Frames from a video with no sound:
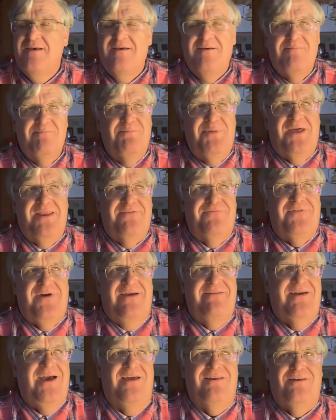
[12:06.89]
But if I
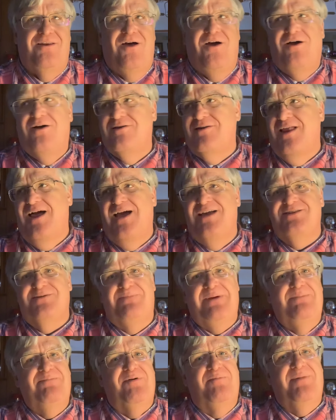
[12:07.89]
got long lines of
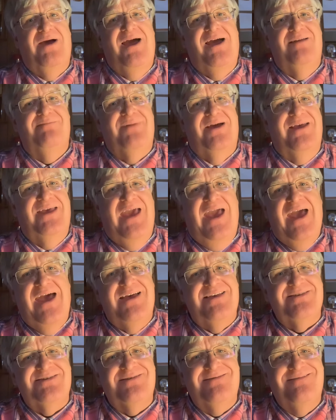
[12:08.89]
people buying my
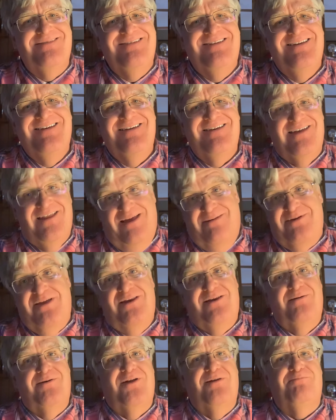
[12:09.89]
gas, and I'm getting
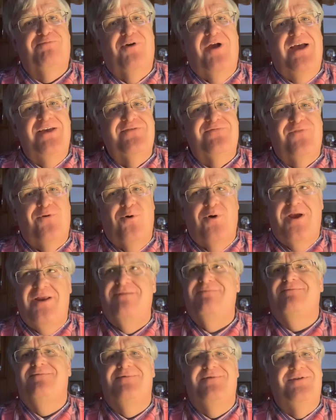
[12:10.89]
a good price for it,
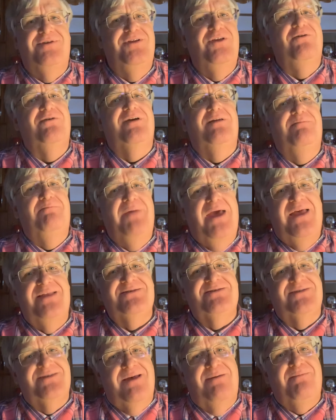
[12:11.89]
you can bet
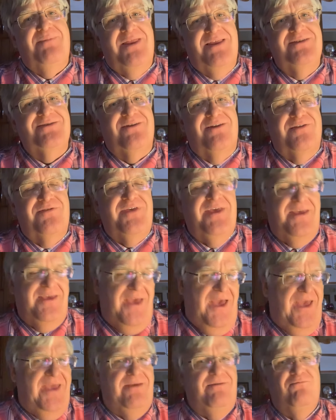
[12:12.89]
somebody's going to think,
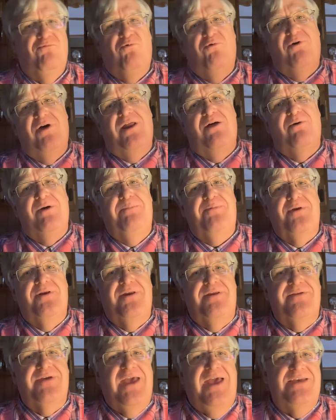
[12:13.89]
hey, why don't we put
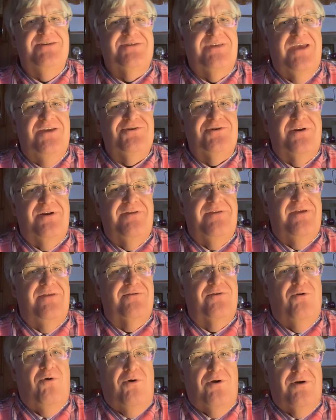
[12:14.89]
another gas station on the other
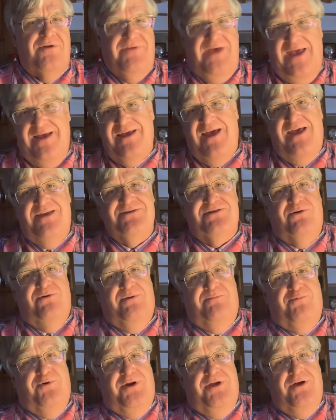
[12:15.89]
corner? That guy's
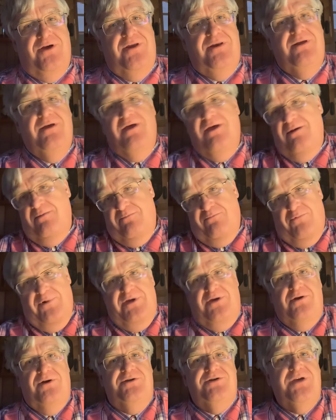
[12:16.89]
doing pretty good. We
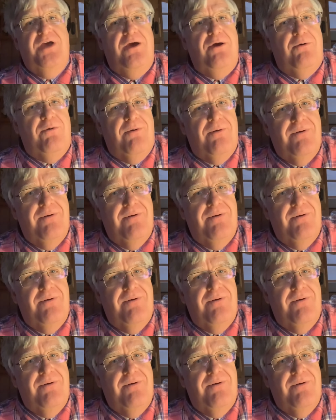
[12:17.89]
could too.